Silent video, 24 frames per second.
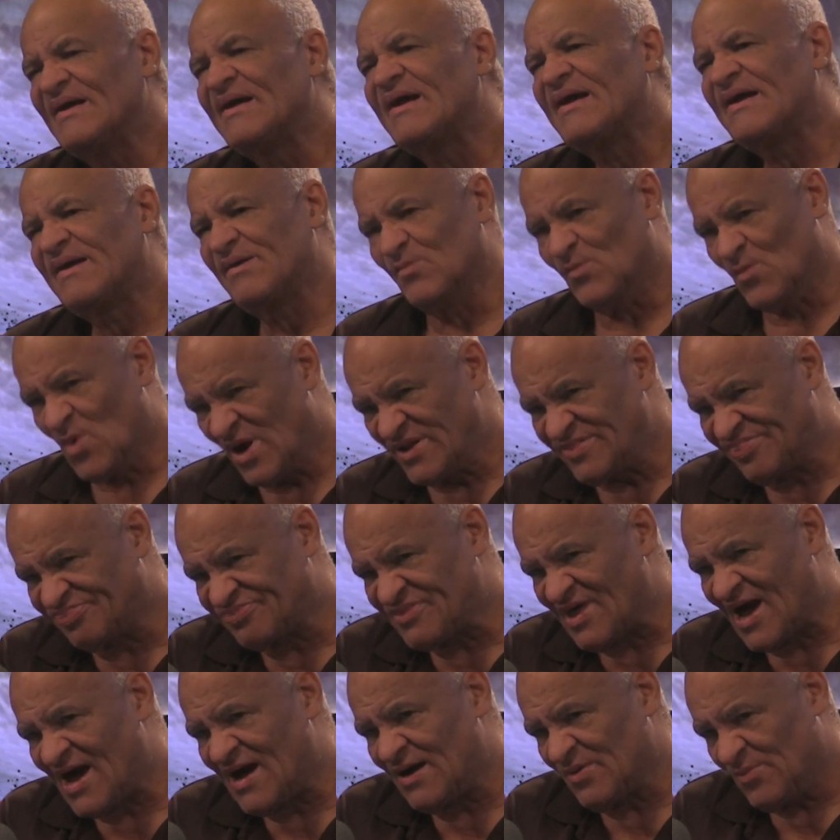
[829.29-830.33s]
went
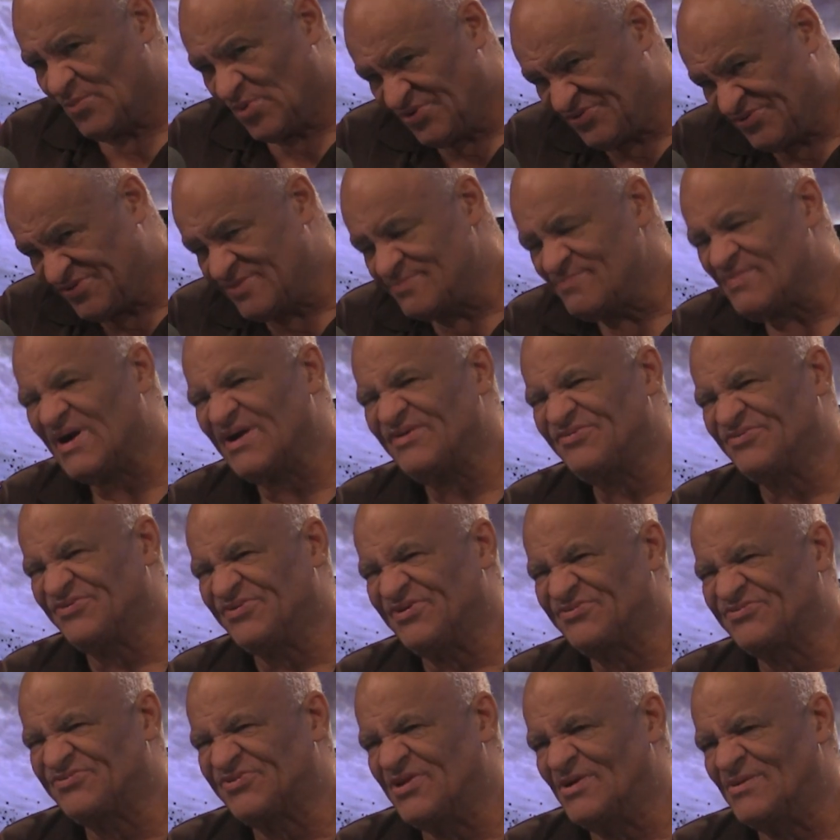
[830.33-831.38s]
that was in my
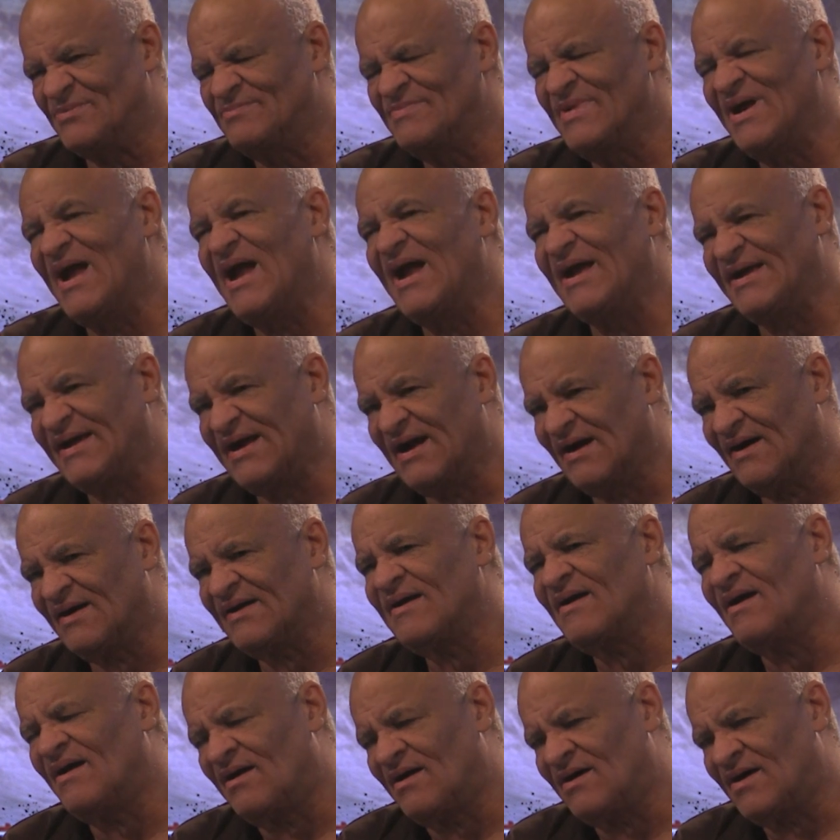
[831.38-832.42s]
system and got
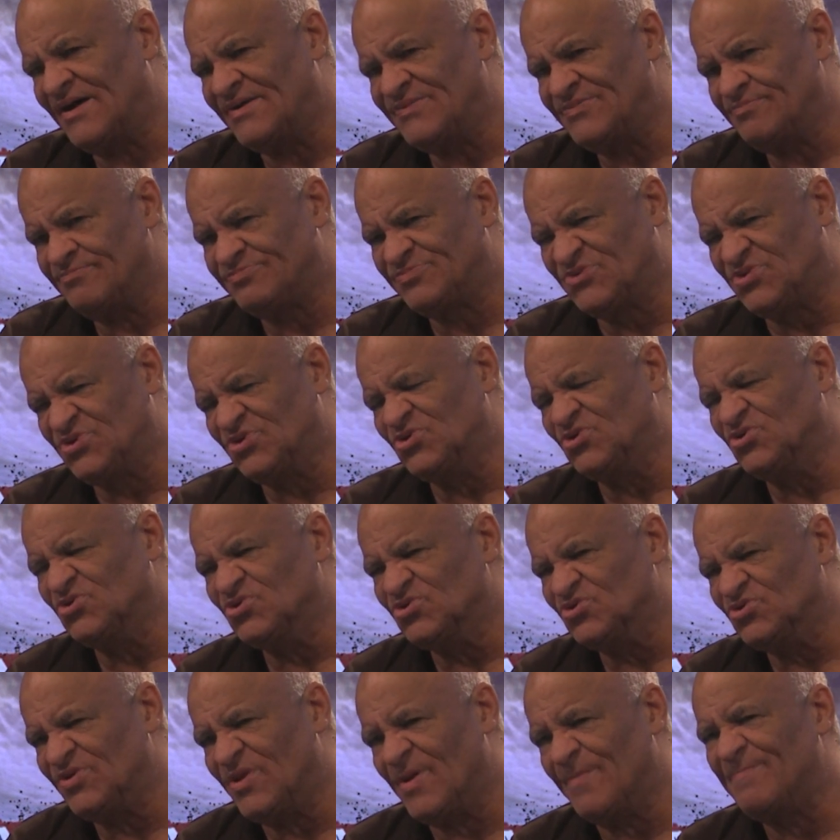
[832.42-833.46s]
on to
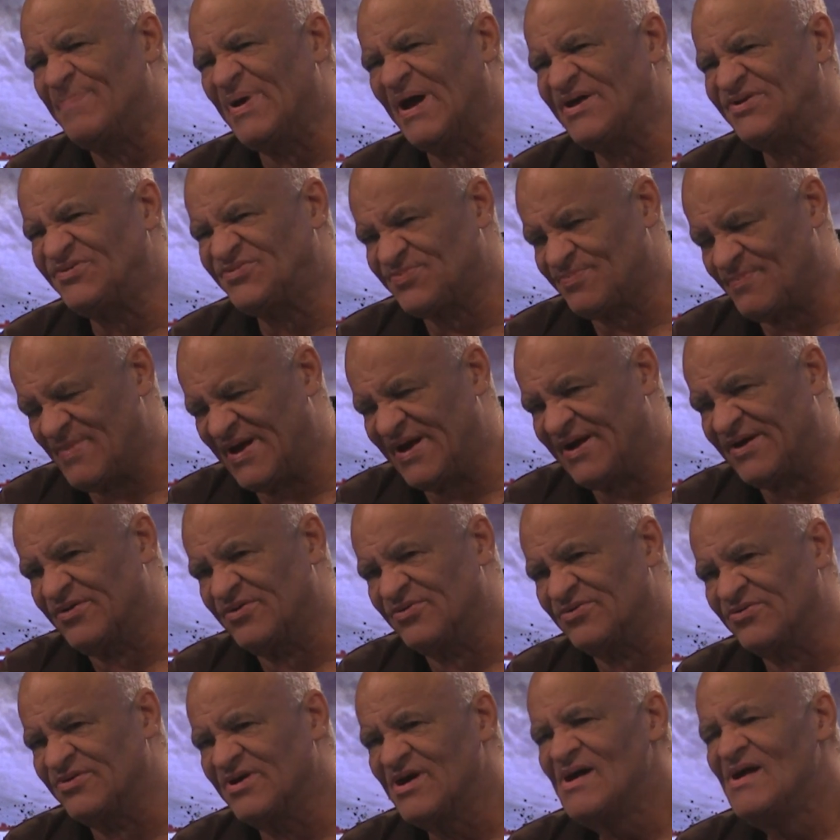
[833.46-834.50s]
the pacemaker
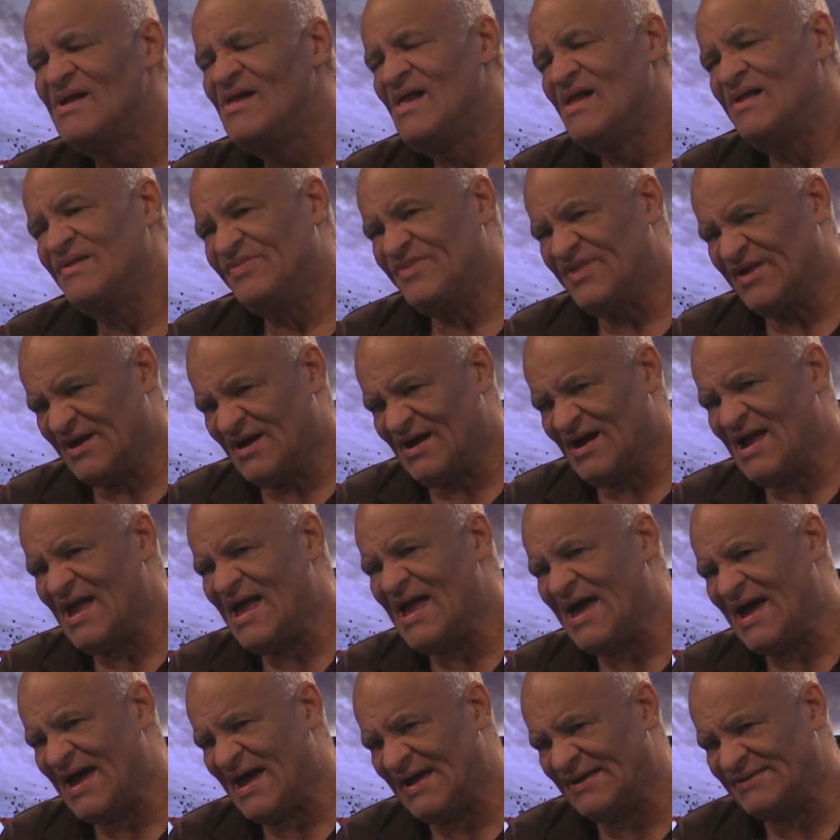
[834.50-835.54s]
that I
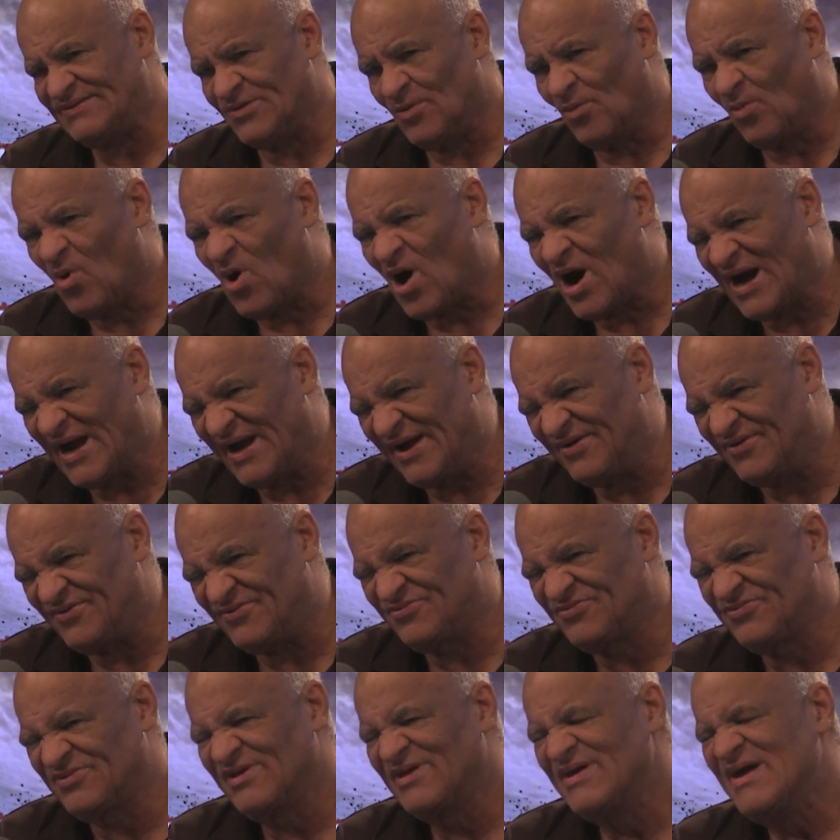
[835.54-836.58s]
had, the wires,
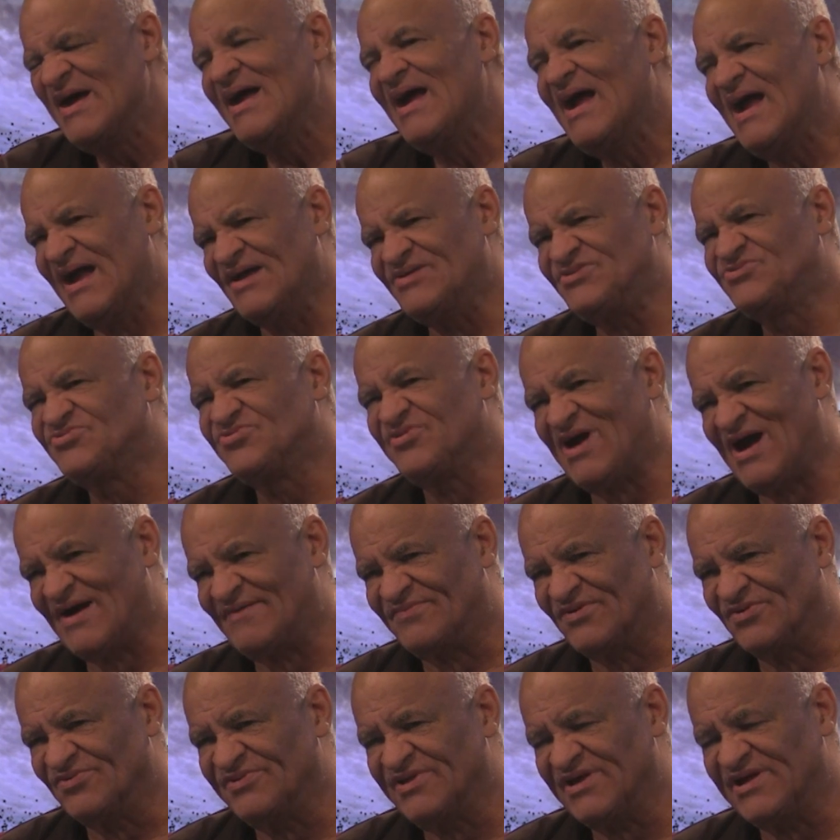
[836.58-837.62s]
and
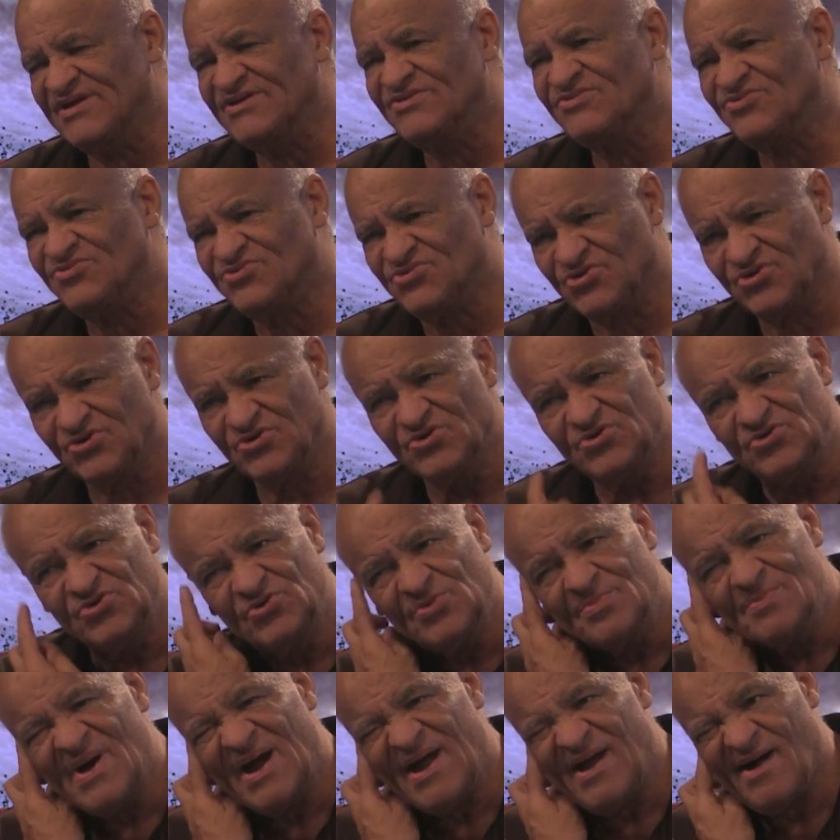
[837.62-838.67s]
traveled into
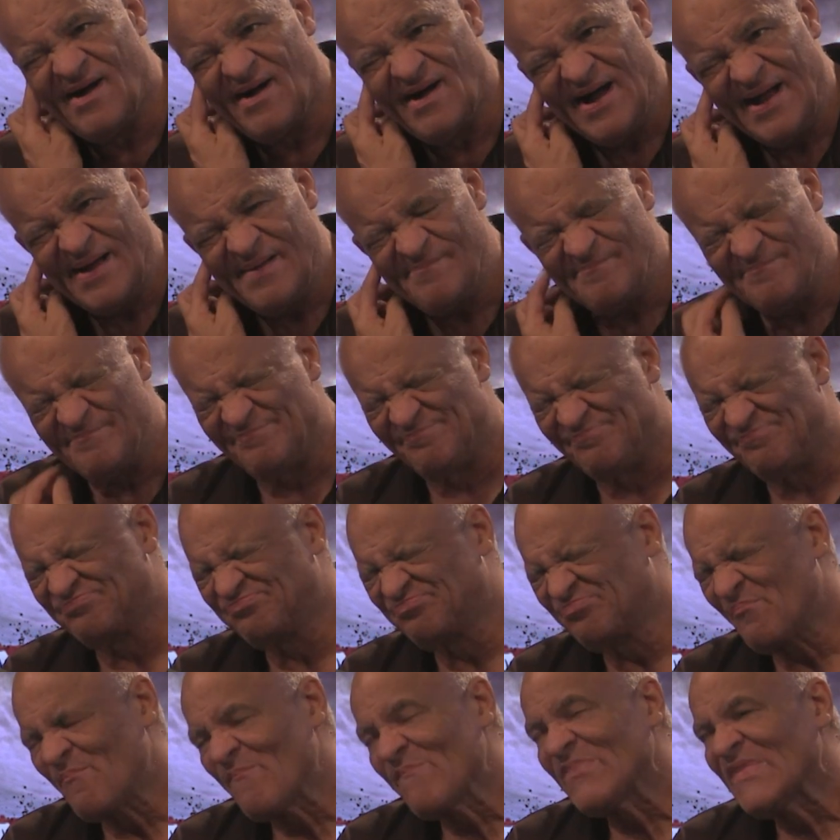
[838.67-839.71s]
my heart.
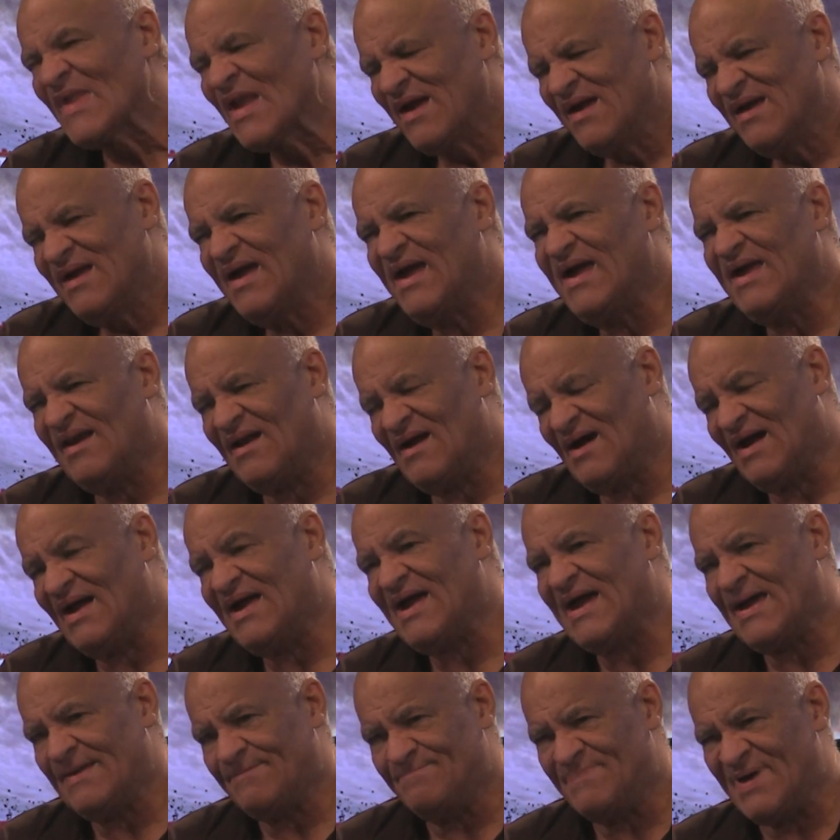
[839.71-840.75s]
And I
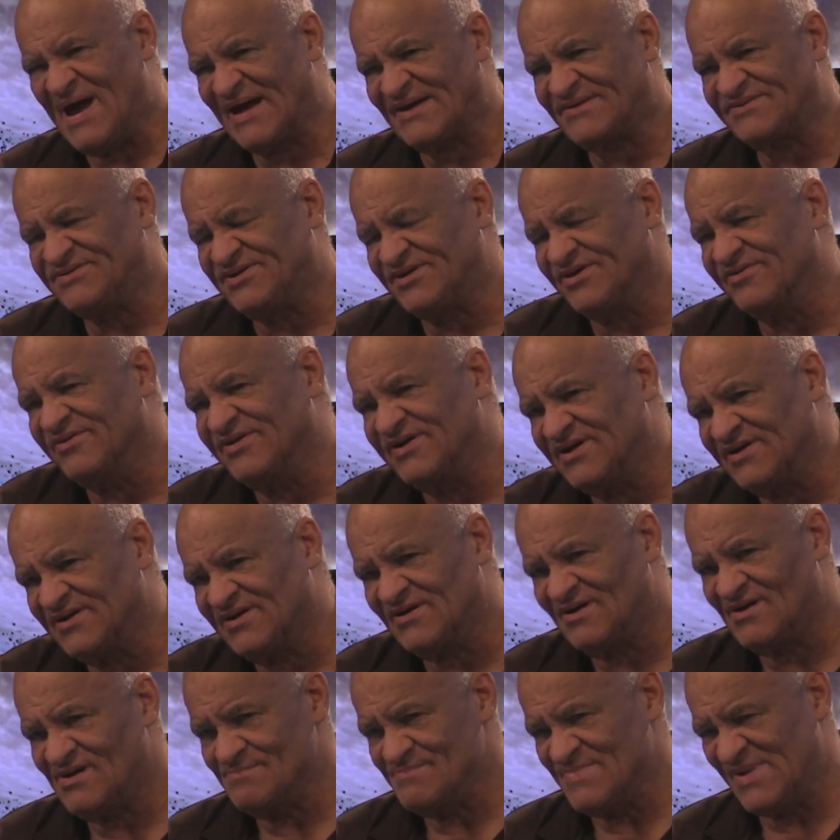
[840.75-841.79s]
had bacteria,
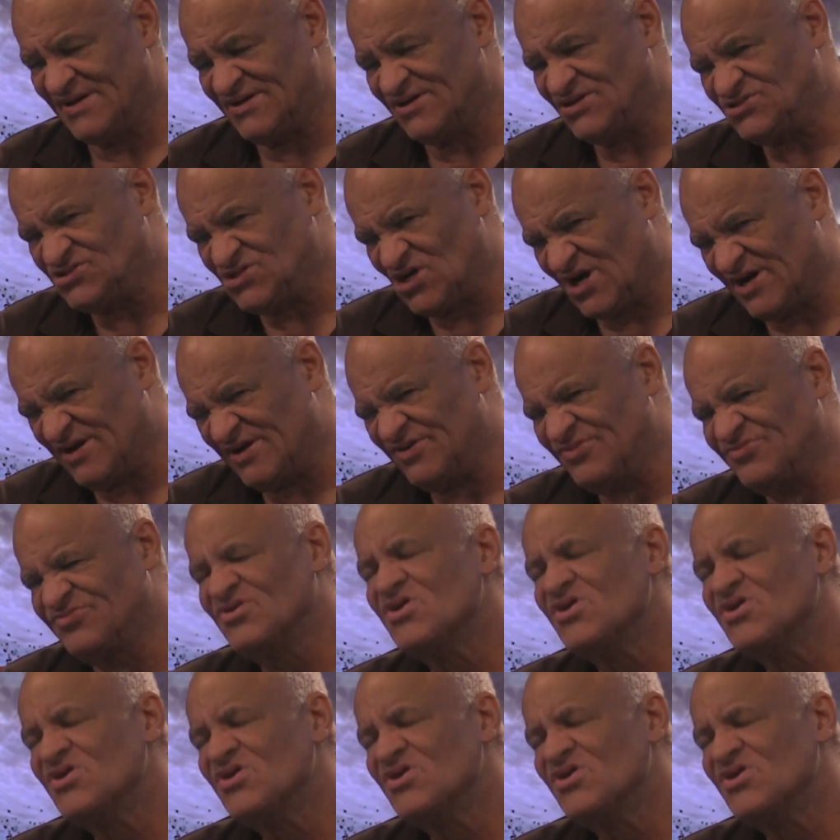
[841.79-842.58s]
meningitis,